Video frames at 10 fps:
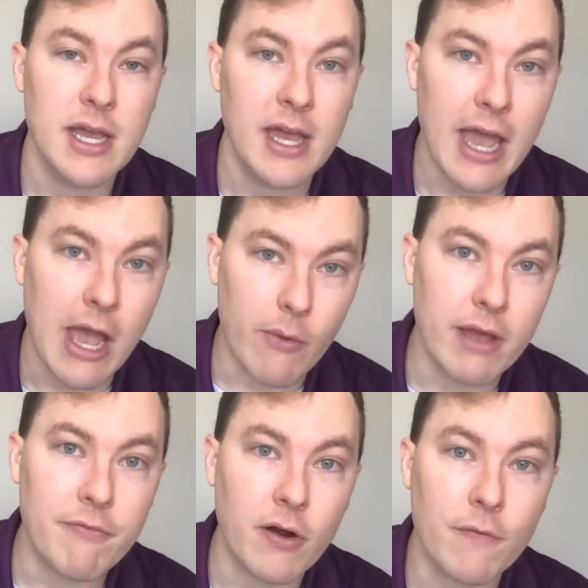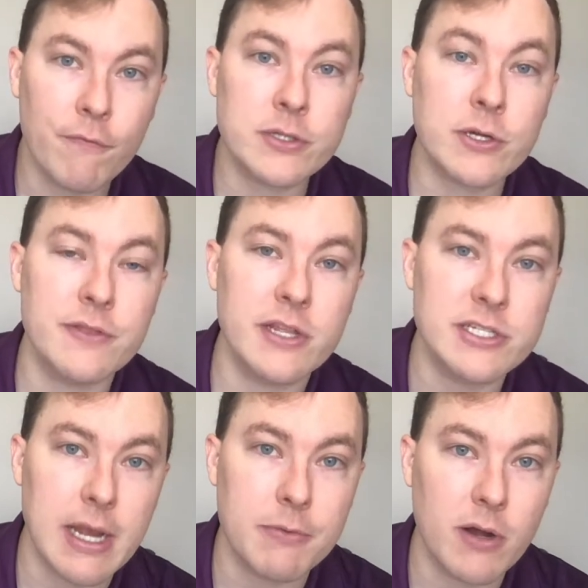However, 1 Corinthians
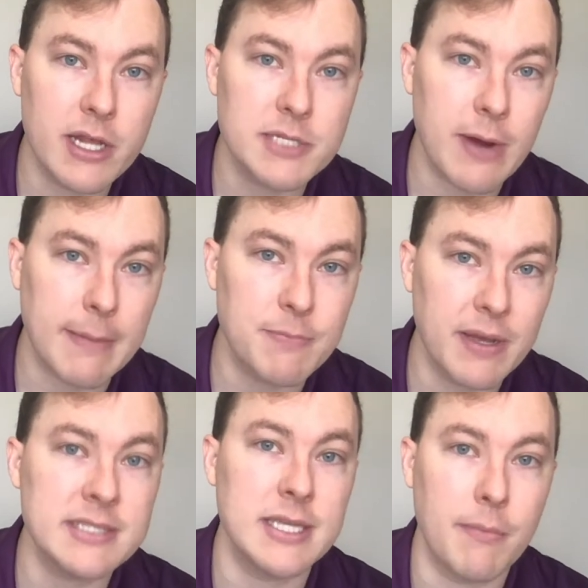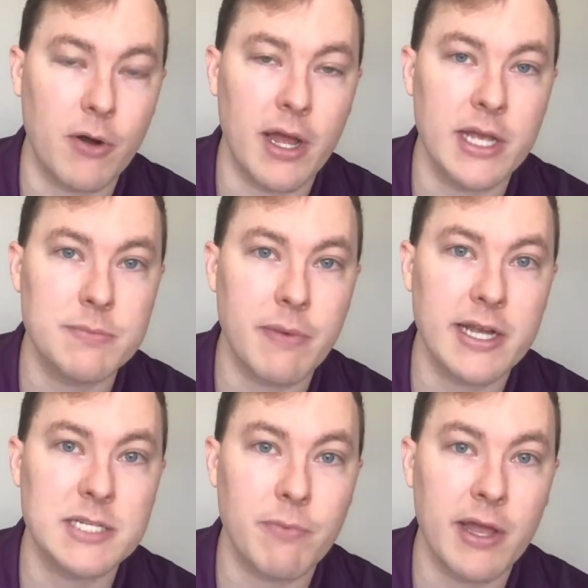chapter 8 is perhaps best summarized by
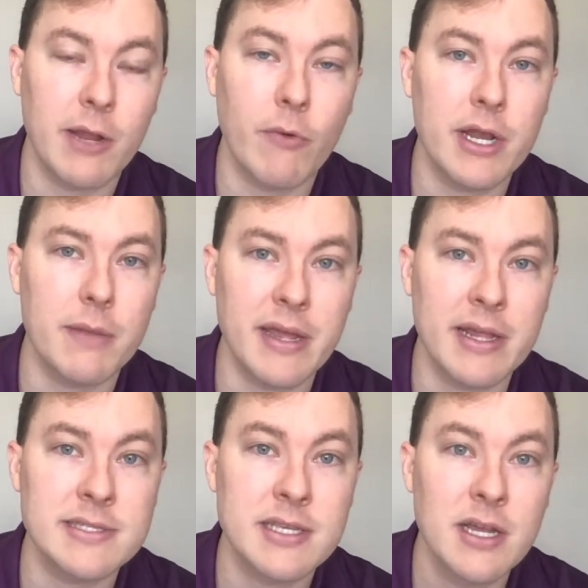explaining what it means